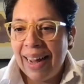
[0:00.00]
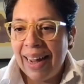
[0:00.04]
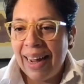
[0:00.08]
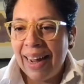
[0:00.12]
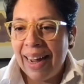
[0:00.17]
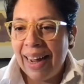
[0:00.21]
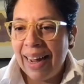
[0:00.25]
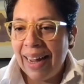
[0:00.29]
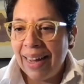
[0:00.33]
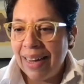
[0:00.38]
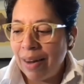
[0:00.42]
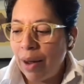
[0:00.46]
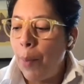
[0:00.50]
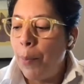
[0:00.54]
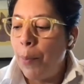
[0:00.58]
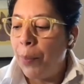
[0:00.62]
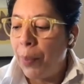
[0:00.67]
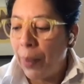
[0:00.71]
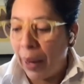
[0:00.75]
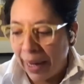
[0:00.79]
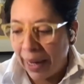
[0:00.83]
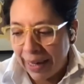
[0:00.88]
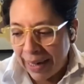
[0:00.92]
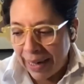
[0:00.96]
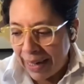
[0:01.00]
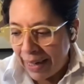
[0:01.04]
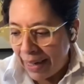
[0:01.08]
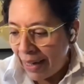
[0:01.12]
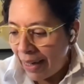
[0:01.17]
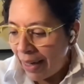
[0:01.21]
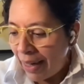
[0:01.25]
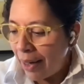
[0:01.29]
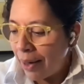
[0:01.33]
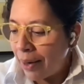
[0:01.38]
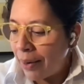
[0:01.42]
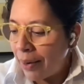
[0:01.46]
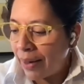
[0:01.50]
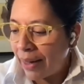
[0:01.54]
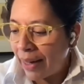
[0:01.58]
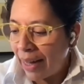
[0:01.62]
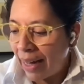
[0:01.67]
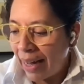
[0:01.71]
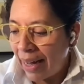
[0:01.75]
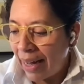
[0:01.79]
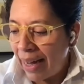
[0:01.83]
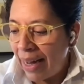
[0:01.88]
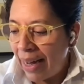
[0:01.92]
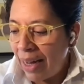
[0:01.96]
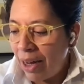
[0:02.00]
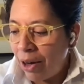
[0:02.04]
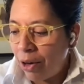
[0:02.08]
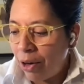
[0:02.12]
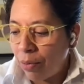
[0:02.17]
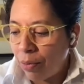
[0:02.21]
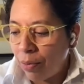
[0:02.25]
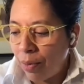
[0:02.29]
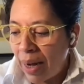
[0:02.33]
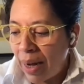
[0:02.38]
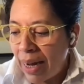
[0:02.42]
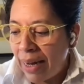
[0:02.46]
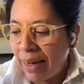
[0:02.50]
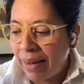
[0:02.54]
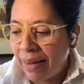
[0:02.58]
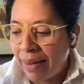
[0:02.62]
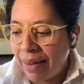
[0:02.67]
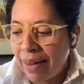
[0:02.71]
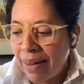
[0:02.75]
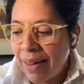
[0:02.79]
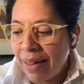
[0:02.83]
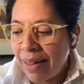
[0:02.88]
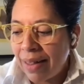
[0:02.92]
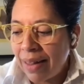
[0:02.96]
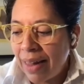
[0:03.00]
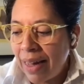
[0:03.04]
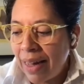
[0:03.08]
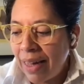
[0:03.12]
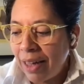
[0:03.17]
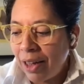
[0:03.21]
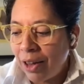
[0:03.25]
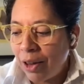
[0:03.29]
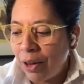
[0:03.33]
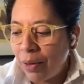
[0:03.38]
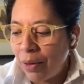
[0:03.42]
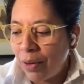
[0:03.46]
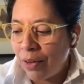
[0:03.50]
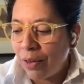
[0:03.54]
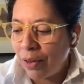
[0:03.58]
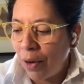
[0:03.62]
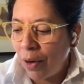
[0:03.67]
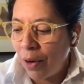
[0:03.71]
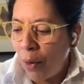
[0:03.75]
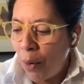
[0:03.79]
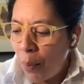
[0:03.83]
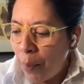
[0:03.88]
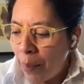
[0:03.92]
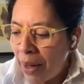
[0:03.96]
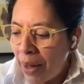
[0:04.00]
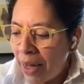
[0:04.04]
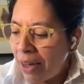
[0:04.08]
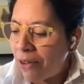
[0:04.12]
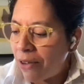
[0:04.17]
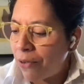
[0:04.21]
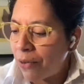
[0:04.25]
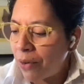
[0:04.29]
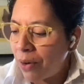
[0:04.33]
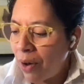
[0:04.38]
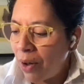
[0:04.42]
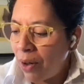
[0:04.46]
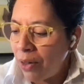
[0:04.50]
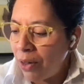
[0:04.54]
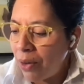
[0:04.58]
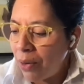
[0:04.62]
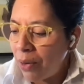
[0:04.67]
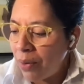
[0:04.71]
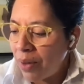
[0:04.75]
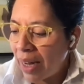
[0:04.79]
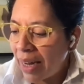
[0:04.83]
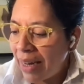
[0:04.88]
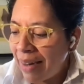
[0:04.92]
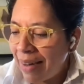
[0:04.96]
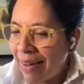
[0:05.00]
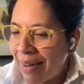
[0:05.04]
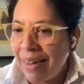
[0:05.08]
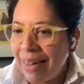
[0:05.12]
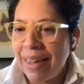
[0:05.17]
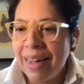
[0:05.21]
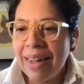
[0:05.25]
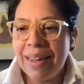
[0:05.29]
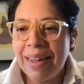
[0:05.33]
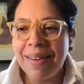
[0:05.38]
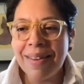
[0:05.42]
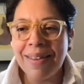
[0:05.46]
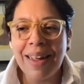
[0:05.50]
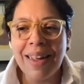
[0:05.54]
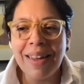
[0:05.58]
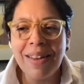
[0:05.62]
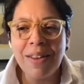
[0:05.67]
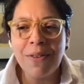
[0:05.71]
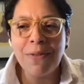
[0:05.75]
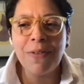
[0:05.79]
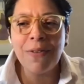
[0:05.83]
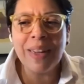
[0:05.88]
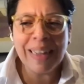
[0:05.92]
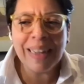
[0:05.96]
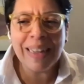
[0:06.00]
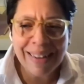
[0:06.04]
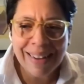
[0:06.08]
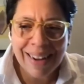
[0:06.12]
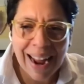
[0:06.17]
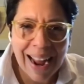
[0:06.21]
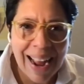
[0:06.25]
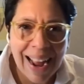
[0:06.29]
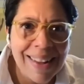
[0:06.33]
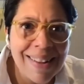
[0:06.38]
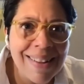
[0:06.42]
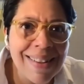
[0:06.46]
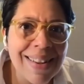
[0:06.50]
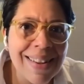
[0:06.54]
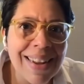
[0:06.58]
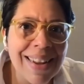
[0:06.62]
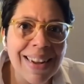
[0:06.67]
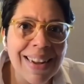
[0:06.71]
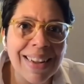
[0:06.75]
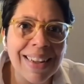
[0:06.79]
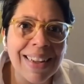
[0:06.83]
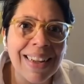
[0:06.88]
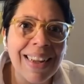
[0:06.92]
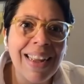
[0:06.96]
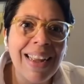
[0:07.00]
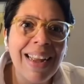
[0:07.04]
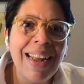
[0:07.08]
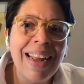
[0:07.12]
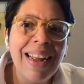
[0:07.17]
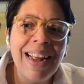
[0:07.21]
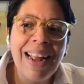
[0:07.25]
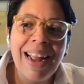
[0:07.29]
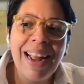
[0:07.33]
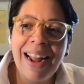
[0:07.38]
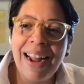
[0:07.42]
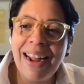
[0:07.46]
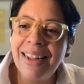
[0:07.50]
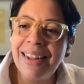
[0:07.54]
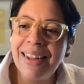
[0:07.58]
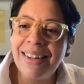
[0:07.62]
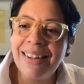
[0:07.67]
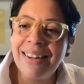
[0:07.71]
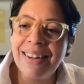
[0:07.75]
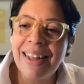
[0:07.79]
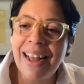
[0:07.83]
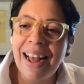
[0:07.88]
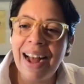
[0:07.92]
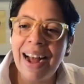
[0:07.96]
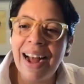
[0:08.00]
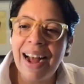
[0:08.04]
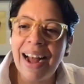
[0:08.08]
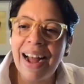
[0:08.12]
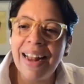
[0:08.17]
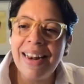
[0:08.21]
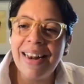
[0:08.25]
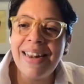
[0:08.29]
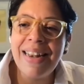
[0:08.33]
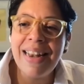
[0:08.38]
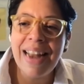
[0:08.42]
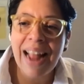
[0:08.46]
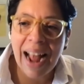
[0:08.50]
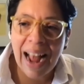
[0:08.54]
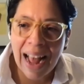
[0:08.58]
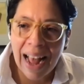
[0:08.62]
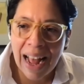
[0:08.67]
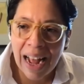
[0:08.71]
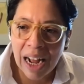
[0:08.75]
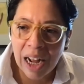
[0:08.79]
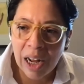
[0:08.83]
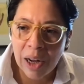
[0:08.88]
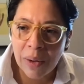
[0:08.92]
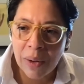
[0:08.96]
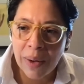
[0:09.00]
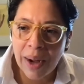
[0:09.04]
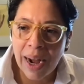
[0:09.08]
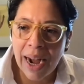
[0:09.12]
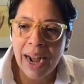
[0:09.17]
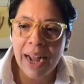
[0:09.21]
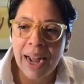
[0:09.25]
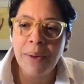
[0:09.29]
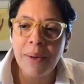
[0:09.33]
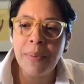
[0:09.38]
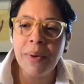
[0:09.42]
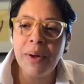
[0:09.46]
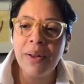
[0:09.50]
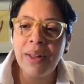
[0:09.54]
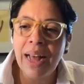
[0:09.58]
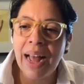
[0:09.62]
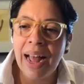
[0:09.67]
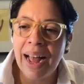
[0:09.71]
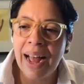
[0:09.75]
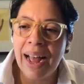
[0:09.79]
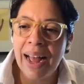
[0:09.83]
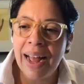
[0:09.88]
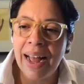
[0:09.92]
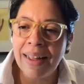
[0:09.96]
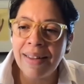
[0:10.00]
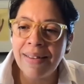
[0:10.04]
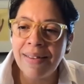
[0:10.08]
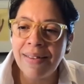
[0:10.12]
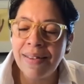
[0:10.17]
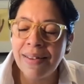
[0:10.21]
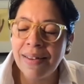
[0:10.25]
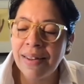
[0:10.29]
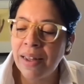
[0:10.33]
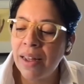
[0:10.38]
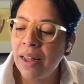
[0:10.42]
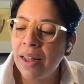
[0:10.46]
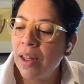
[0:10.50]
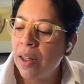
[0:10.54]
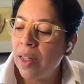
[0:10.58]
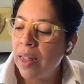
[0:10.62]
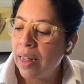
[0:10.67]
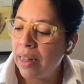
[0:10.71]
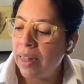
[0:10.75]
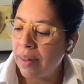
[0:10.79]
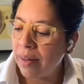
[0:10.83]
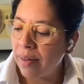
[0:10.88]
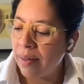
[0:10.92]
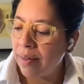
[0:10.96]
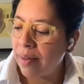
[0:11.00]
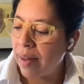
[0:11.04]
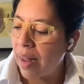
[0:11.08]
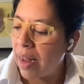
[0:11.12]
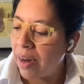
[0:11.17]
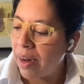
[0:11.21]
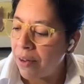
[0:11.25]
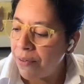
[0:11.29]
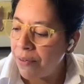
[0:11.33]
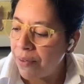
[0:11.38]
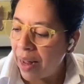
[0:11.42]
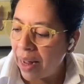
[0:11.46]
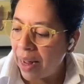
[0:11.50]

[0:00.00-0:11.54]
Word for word: and a bunny. Okay, great. Thank you so much for all those ideas. That's fantastic. And now I will ask instead of